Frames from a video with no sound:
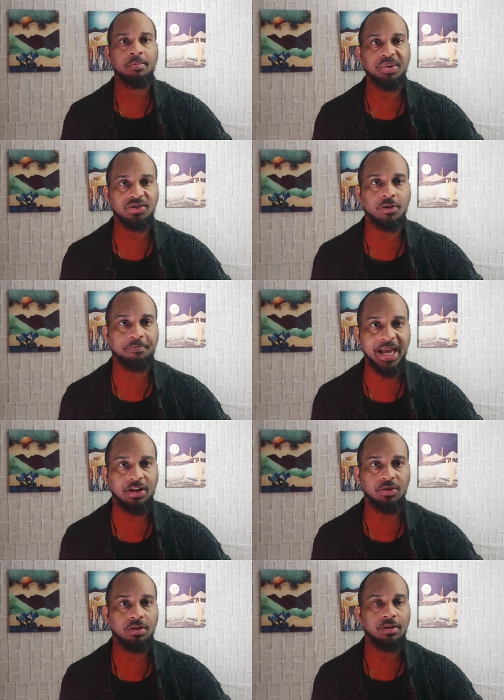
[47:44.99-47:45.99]
Put your
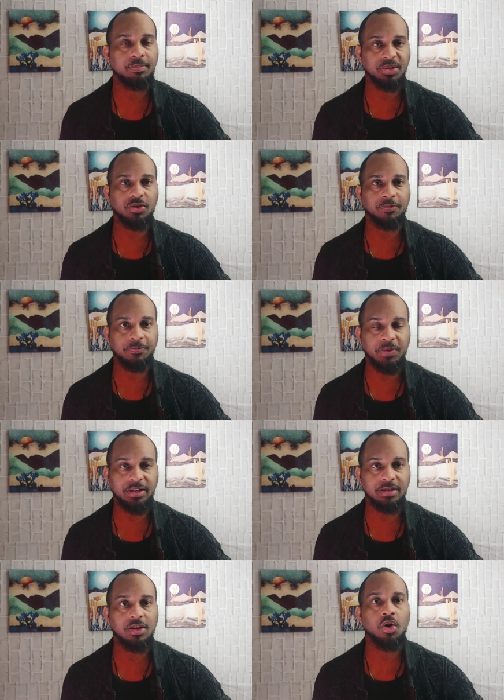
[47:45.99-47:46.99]
pedal, put your
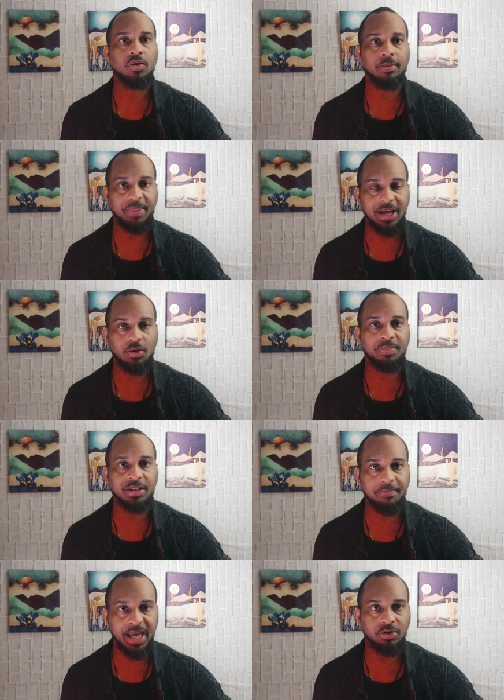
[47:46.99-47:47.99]
foot on the pedal and put
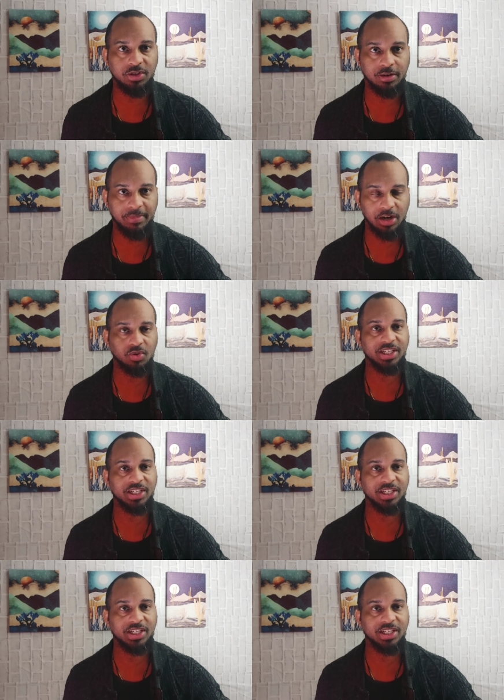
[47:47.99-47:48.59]
the pedal to the metal.